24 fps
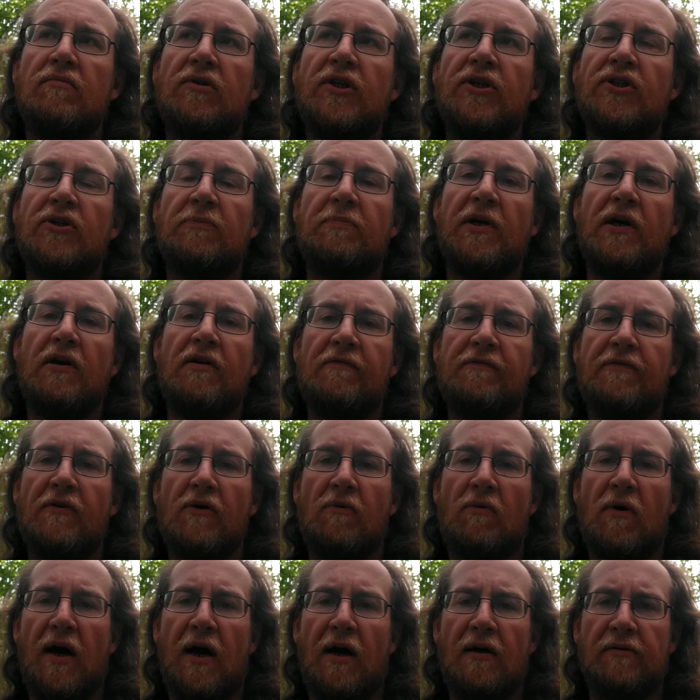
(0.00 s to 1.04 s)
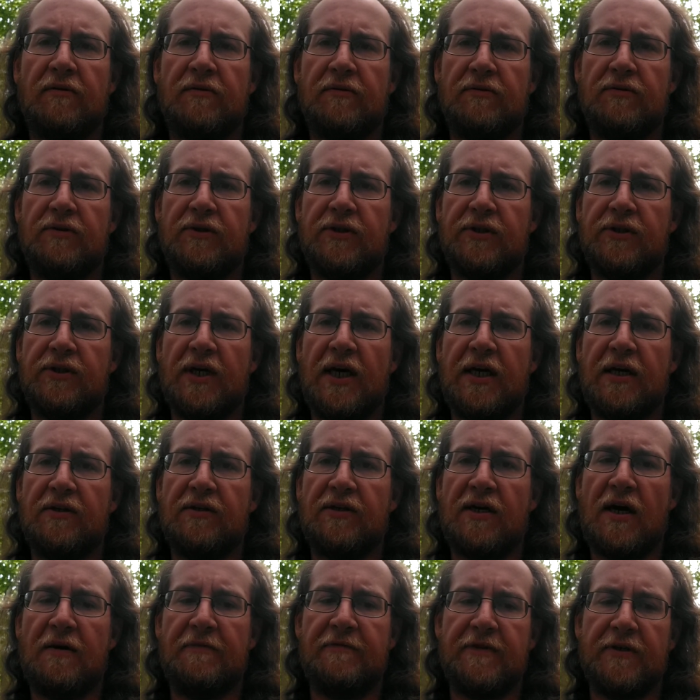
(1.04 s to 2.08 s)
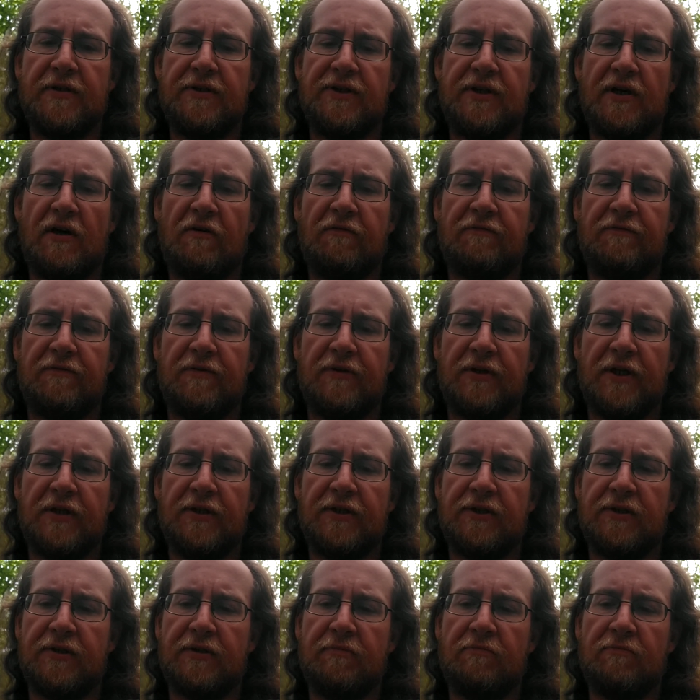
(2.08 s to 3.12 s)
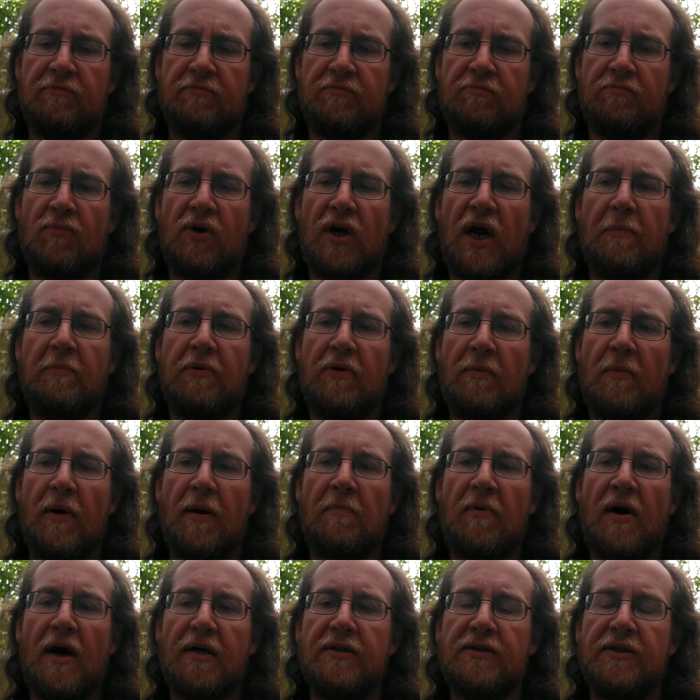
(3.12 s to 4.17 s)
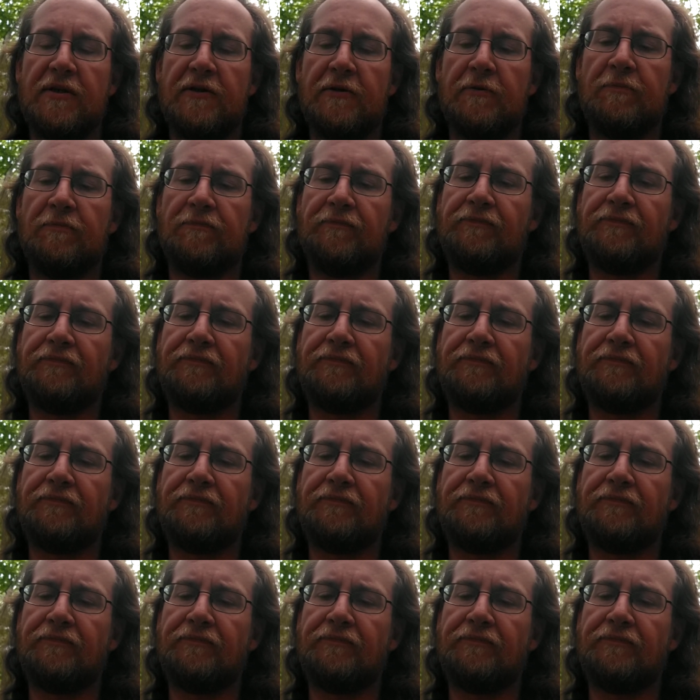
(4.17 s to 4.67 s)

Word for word: disappearing for a while, just taking time for yourself. And that's what I put my mind to.